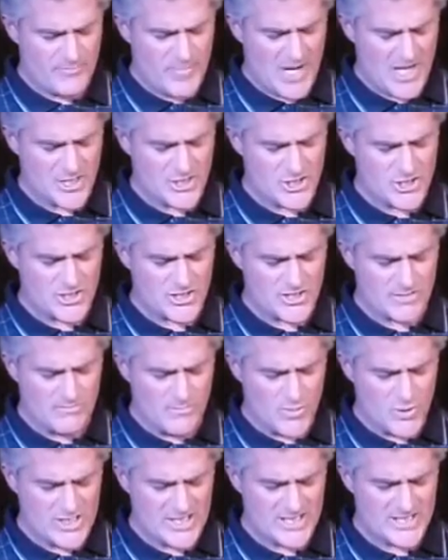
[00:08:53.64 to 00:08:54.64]
pungent,
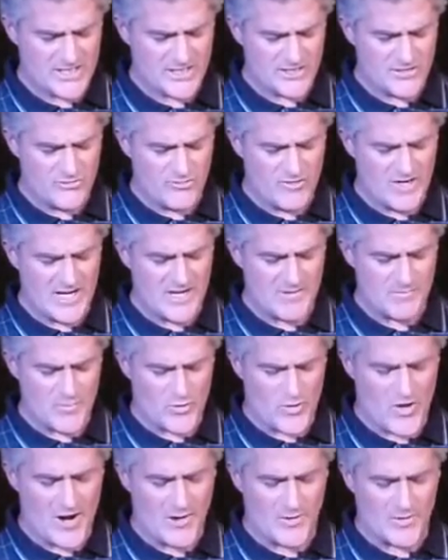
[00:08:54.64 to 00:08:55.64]
moist
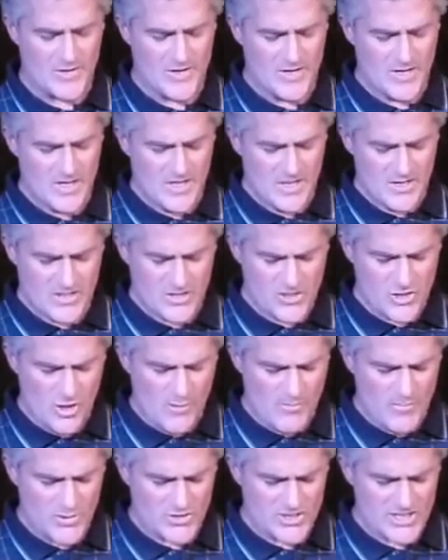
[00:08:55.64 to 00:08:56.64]
green-brown, the
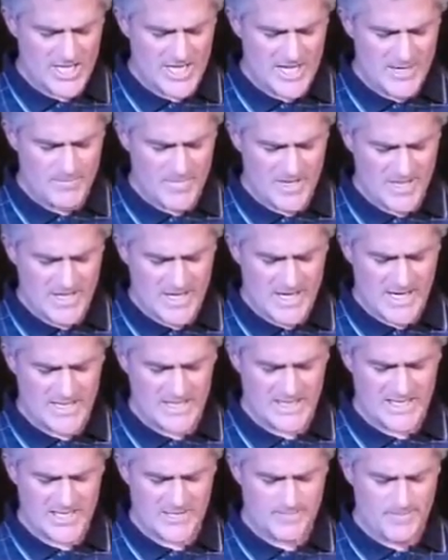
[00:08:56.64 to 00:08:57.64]
compost heap had
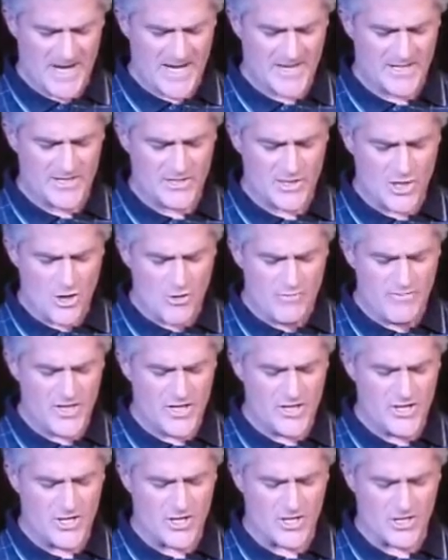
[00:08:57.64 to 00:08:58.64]
expanded over
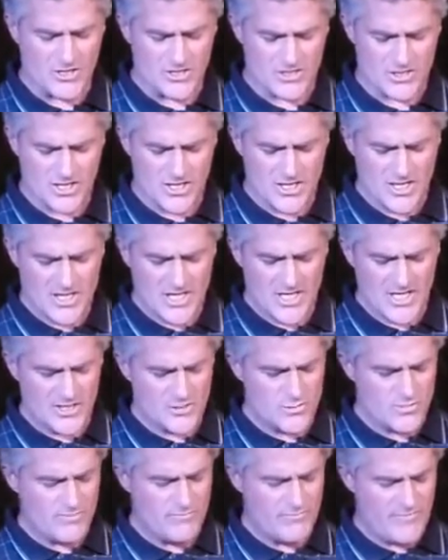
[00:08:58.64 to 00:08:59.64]
the years
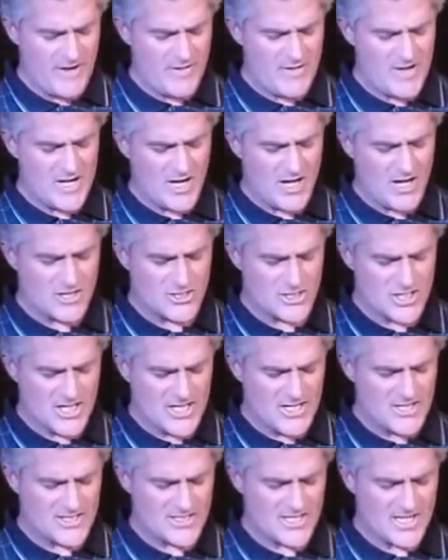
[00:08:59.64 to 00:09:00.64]
into a very large
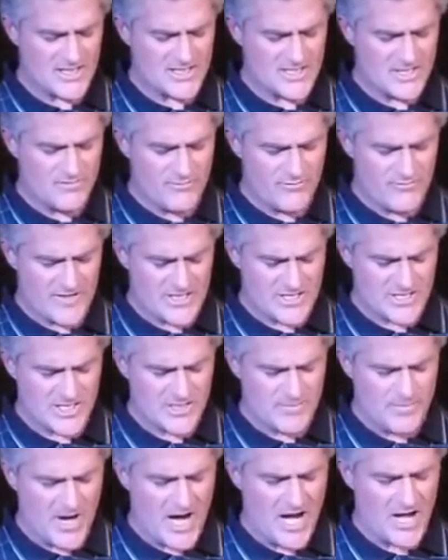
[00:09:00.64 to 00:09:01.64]

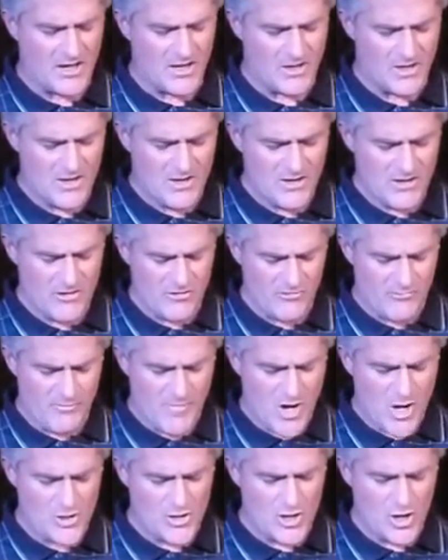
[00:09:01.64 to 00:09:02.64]
insect-infested pile of mowed